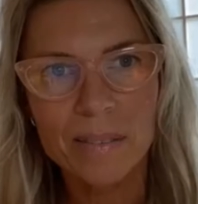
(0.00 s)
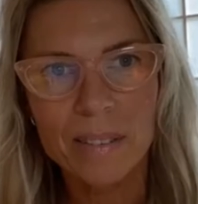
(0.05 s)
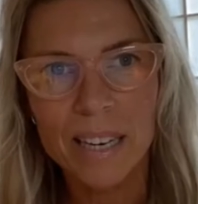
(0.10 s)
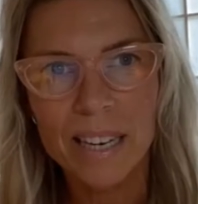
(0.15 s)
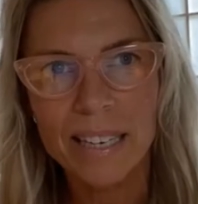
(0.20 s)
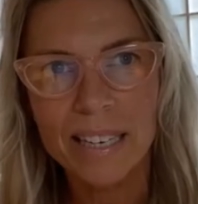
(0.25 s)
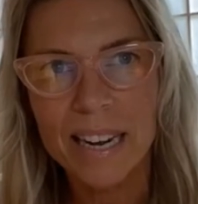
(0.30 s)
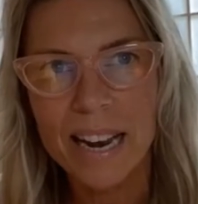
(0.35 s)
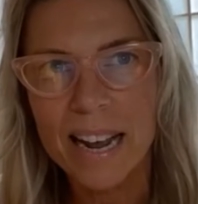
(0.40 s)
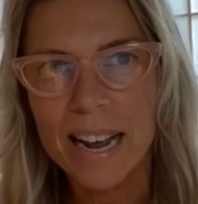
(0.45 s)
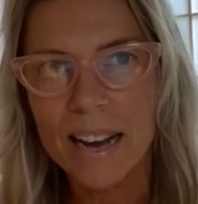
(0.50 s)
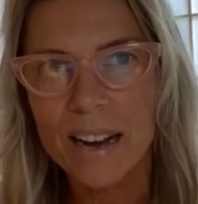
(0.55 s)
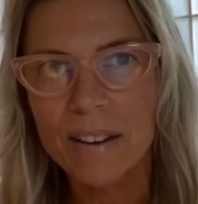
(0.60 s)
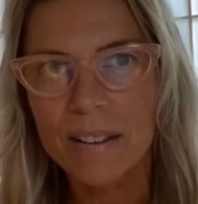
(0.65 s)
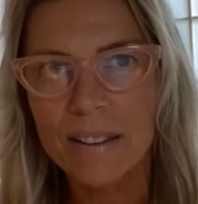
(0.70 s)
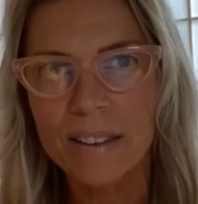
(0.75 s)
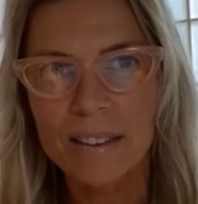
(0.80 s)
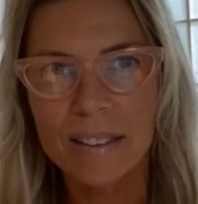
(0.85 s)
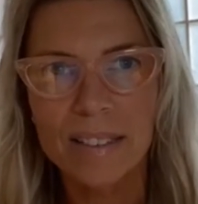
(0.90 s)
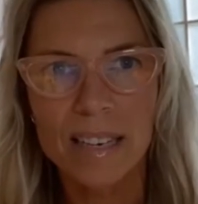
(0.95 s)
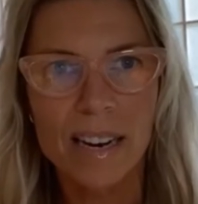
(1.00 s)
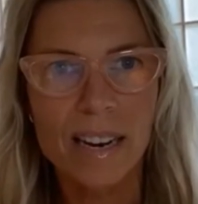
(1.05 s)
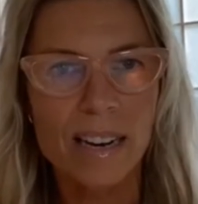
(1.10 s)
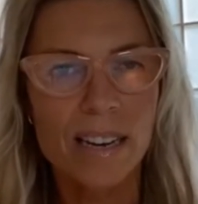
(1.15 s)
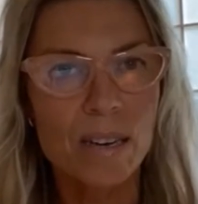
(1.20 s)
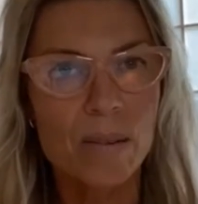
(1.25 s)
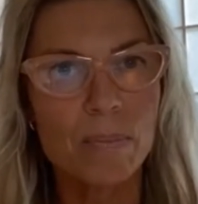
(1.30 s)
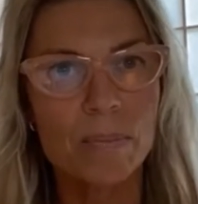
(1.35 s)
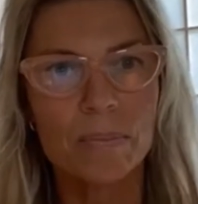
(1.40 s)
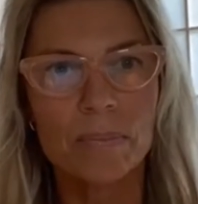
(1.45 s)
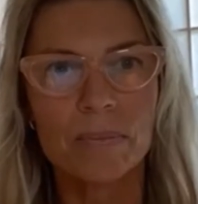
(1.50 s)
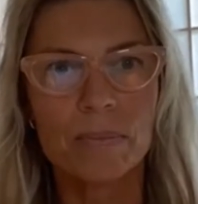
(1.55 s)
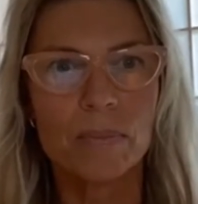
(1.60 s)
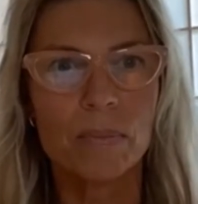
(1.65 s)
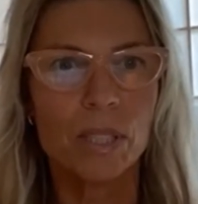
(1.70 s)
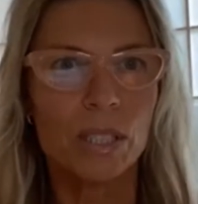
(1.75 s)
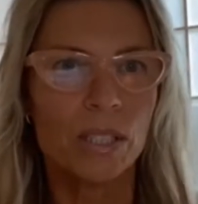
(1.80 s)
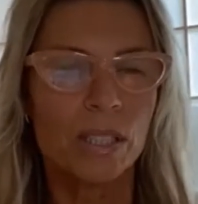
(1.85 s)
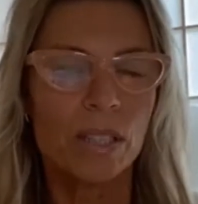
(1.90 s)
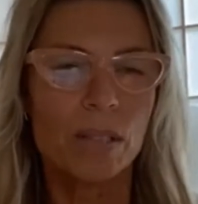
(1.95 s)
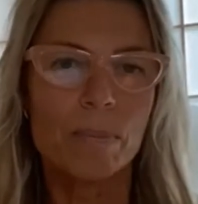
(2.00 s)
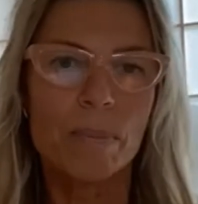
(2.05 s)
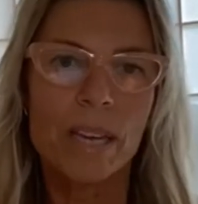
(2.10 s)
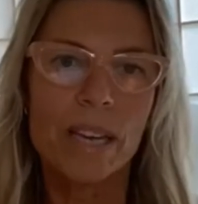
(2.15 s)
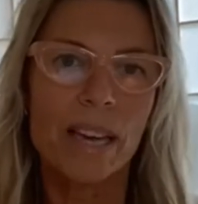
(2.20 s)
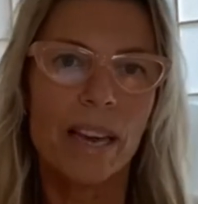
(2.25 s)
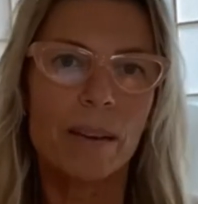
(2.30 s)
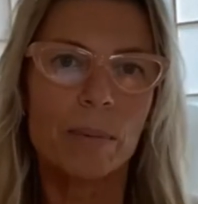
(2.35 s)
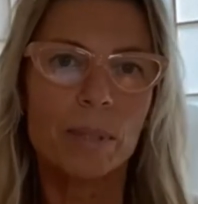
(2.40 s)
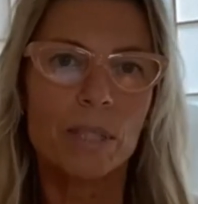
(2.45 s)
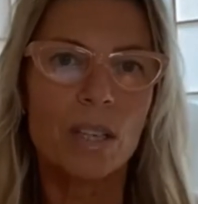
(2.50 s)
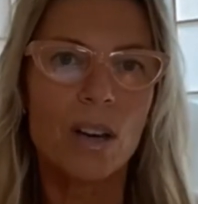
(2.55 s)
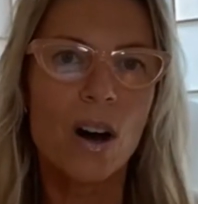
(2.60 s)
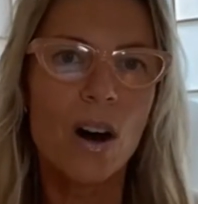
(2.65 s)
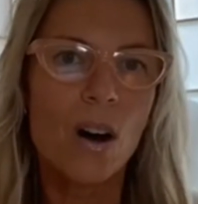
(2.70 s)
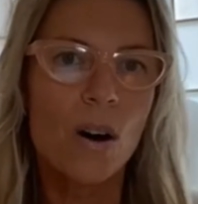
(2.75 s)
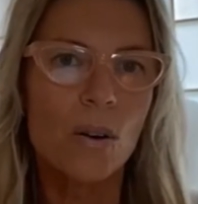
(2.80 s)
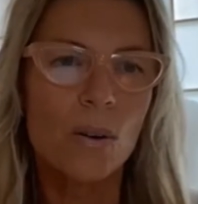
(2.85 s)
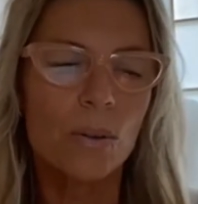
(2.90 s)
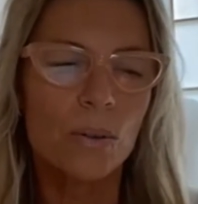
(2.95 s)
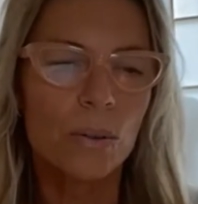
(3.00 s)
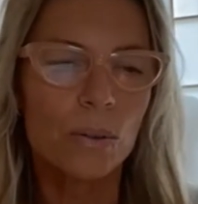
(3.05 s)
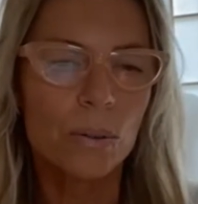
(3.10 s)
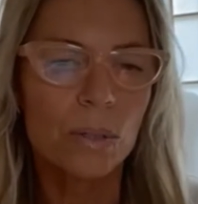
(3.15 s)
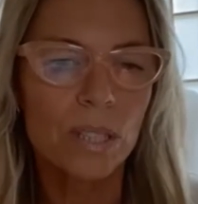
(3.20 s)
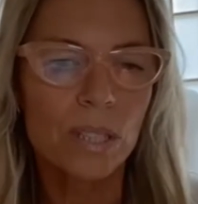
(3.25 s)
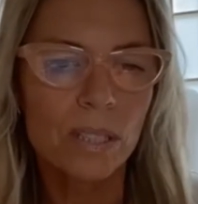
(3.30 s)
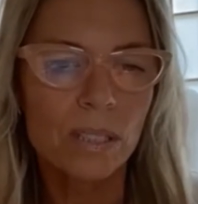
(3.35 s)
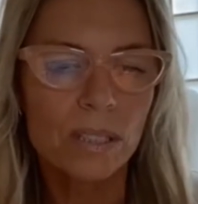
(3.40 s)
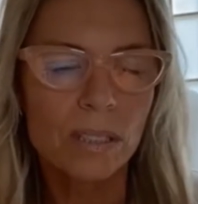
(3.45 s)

right now that we're just being able to hold